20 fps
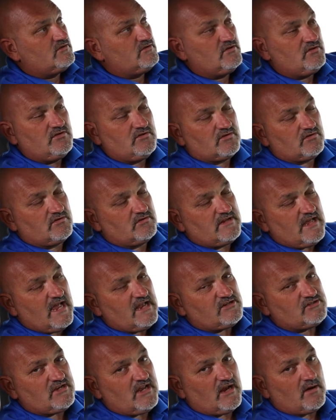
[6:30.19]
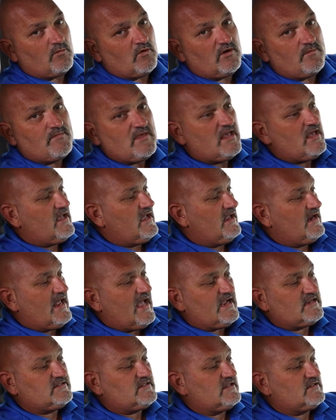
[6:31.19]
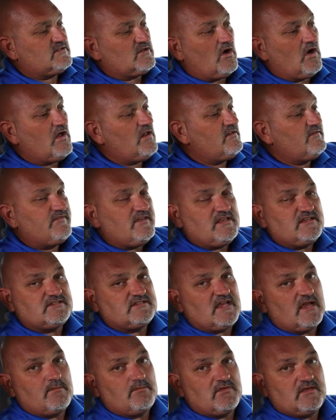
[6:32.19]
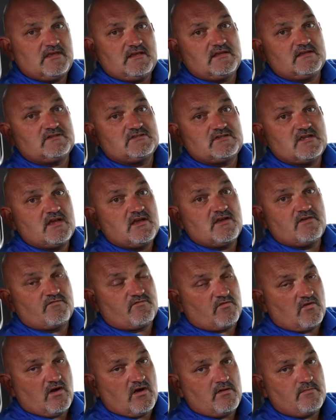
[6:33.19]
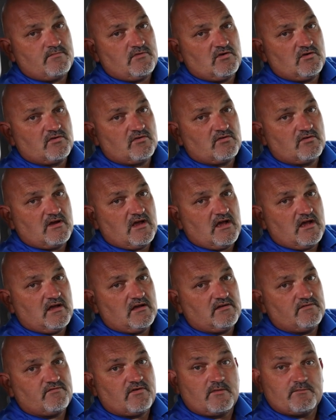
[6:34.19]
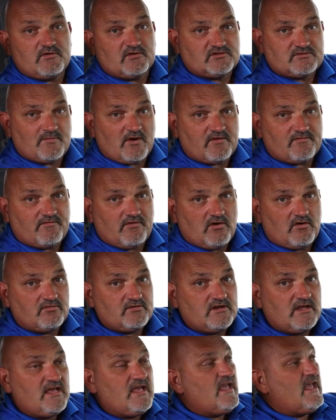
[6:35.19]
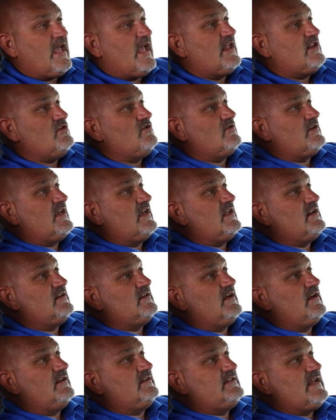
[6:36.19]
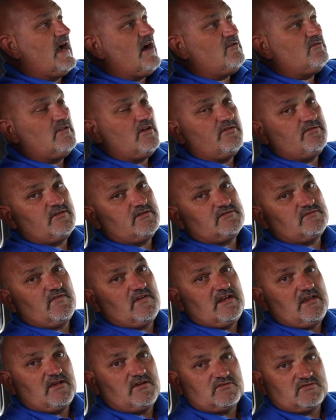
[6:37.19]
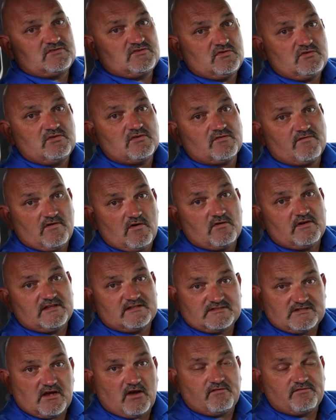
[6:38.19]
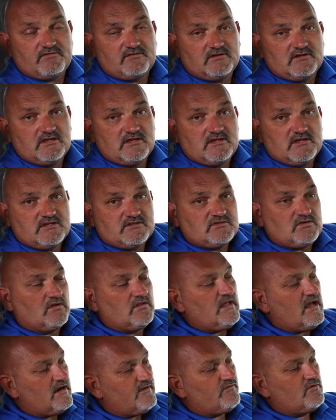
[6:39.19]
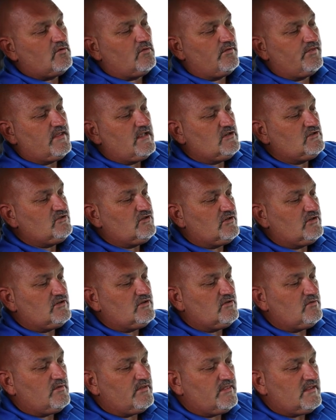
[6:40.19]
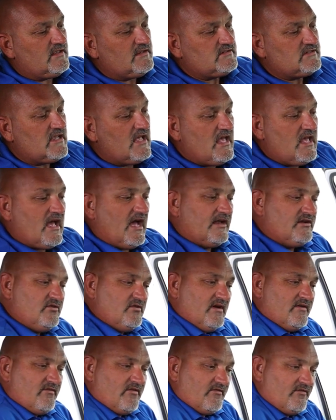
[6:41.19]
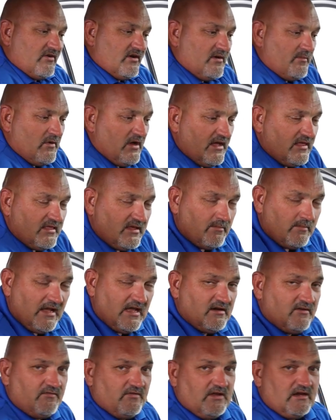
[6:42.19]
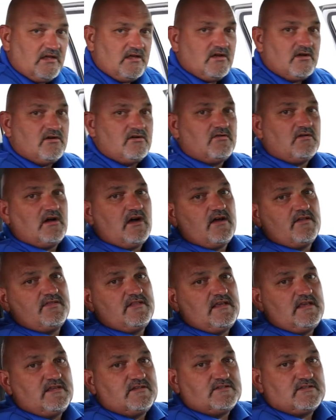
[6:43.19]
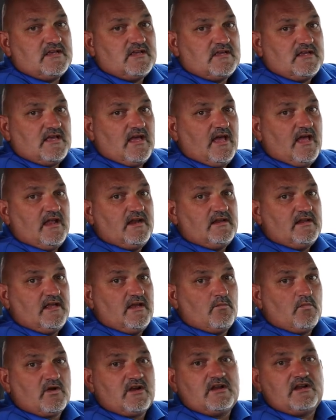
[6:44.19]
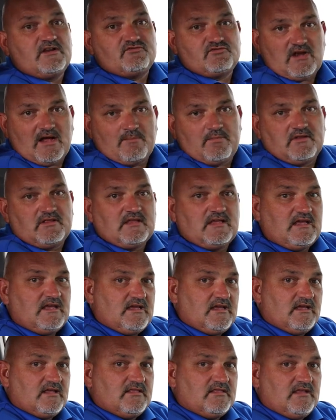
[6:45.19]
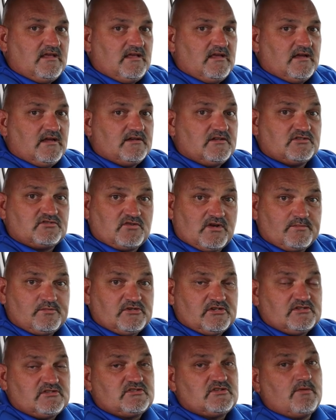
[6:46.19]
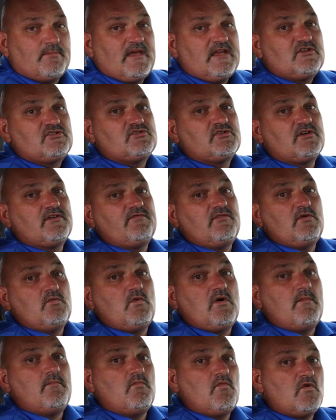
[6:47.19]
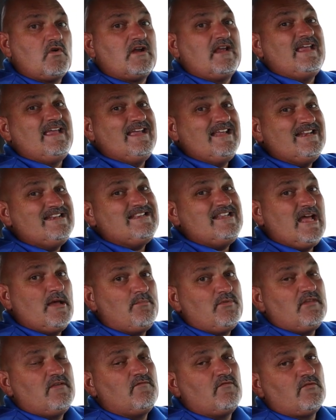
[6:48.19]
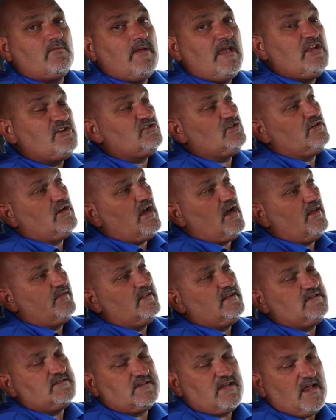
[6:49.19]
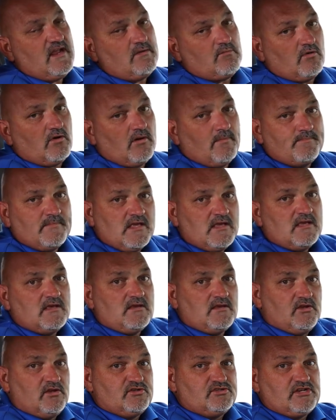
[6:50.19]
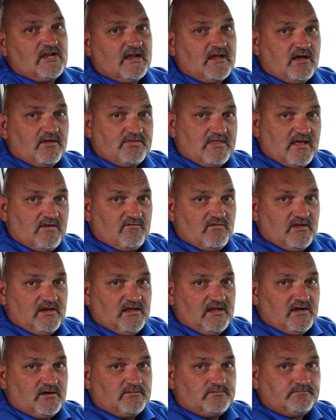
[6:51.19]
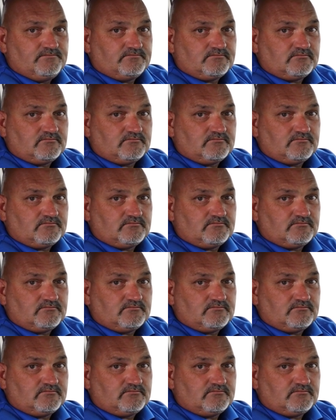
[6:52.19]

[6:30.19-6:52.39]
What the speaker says: to your dash camera and access all of these same things from your smartphone, and you can download those videos to your phone itself. So a lot of cool things you can do with this. I do have a friend of mine that made a video on these, and we're going to drop a link in the description. So make sure if you want more in-depth information on this camera, you check out that video.